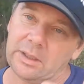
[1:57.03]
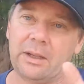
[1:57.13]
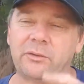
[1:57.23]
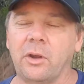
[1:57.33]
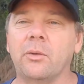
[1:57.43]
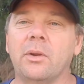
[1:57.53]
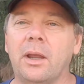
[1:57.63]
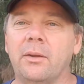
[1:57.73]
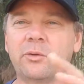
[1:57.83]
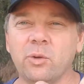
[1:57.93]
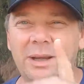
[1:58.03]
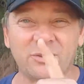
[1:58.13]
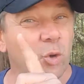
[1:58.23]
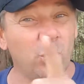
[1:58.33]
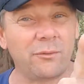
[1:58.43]
So school bus,
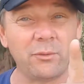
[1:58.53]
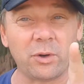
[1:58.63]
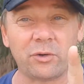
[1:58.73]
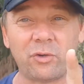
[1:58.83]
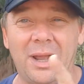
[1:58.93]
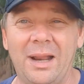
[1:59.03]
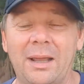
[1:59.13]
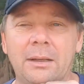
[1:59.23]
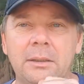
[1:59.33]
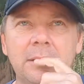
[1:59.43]
or if you've got a trailer,